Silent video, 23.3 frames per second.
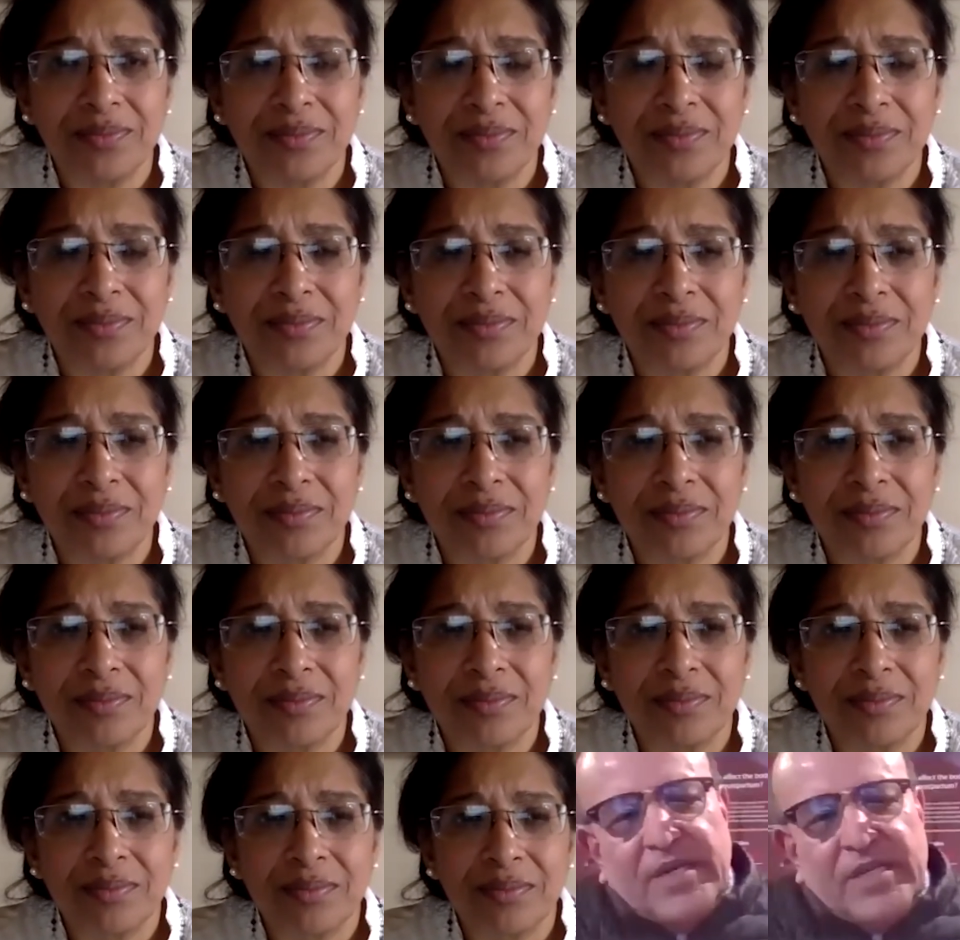Many of
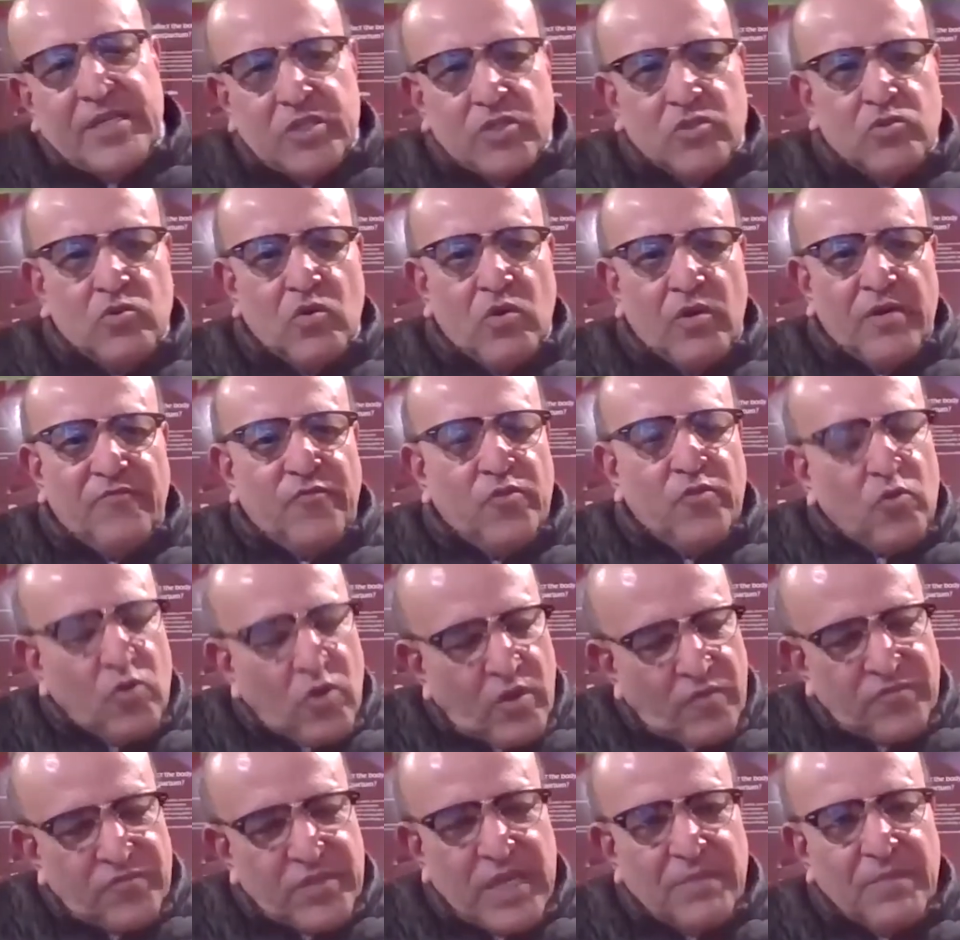them are destroyed. Few
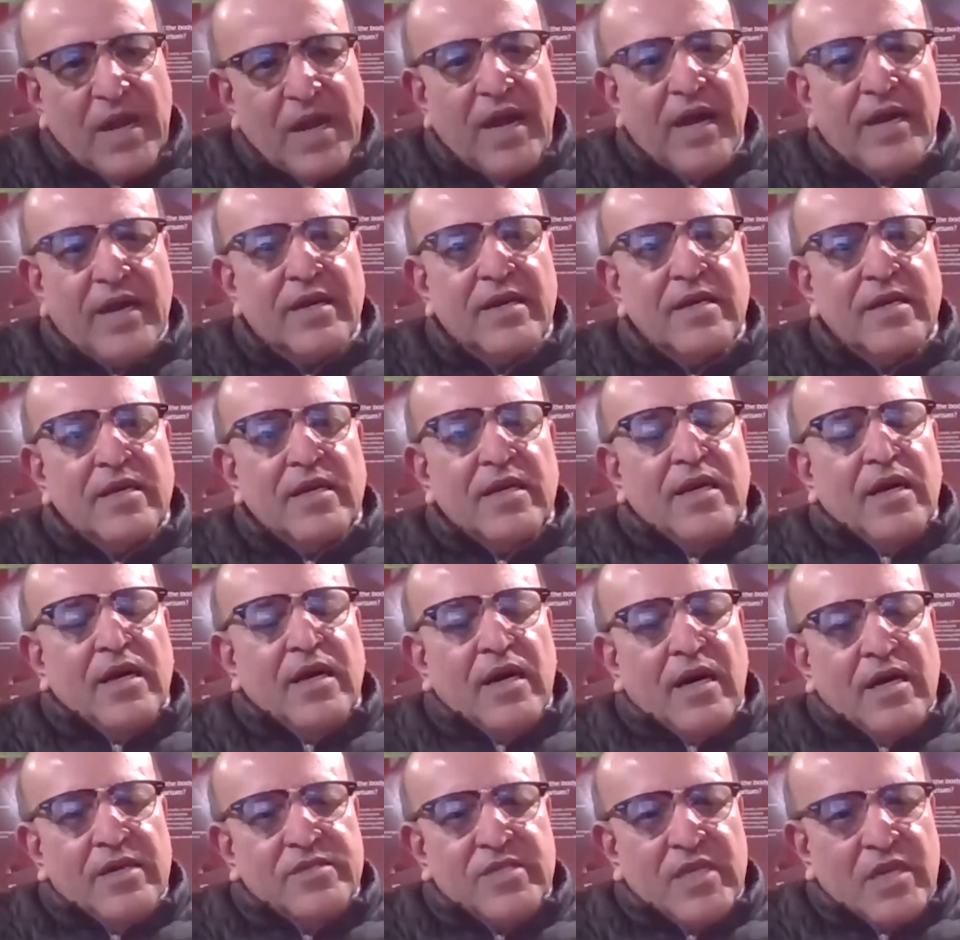of them are
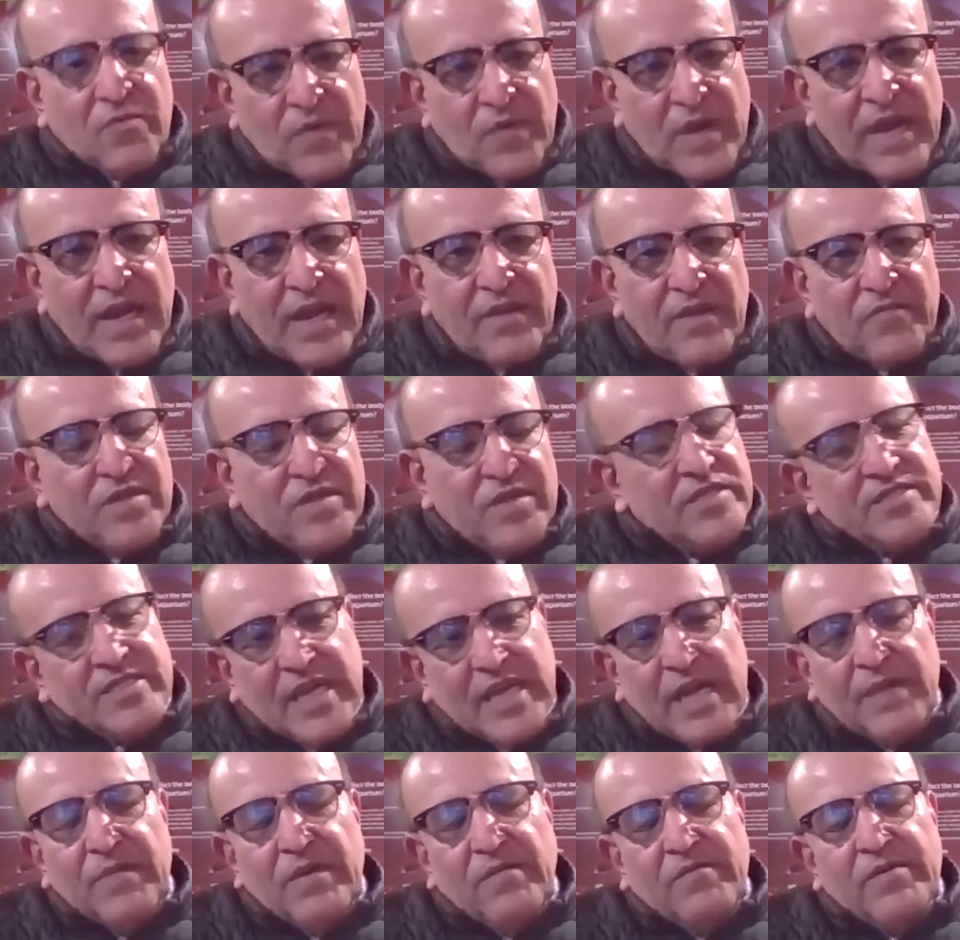survived, which is
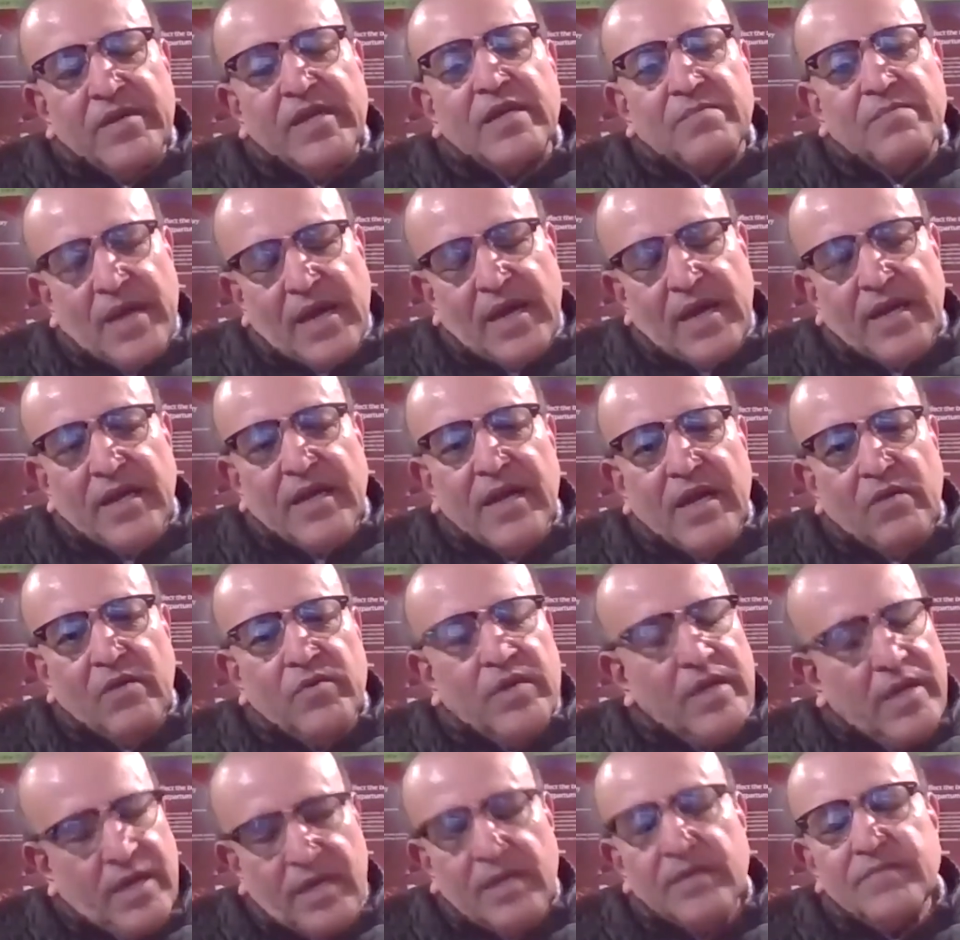I am having in my archive.
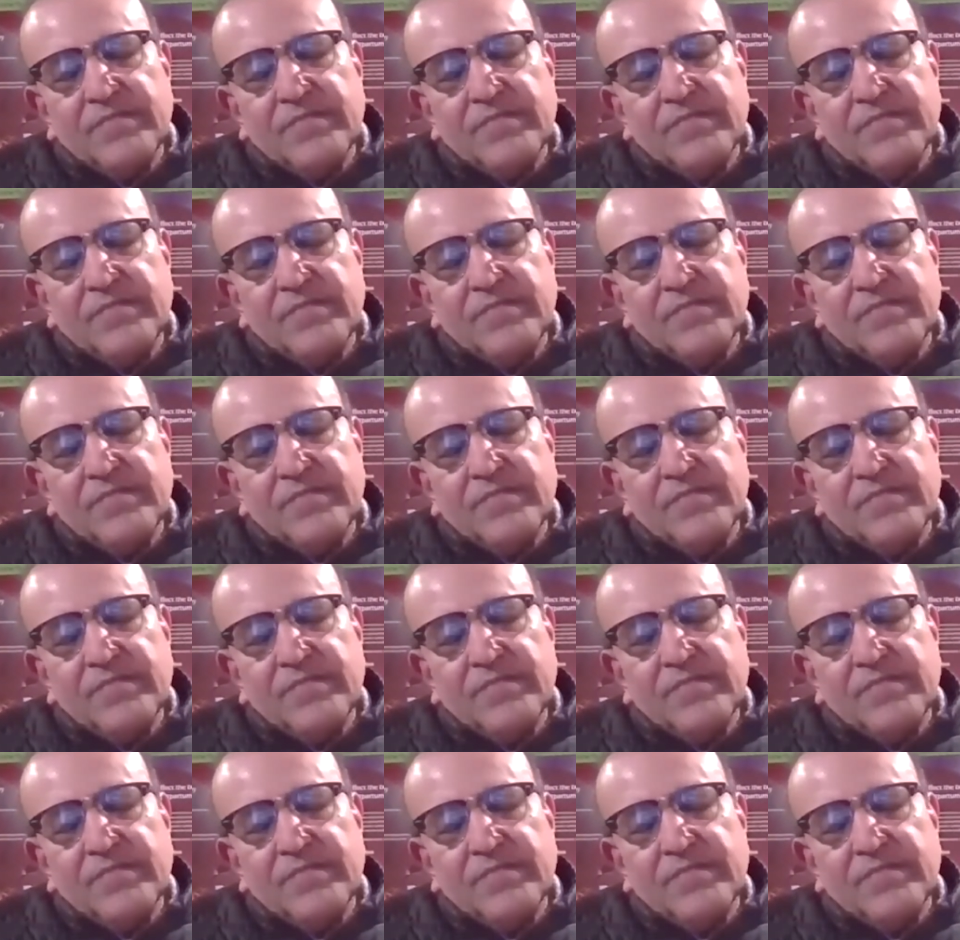Yeah.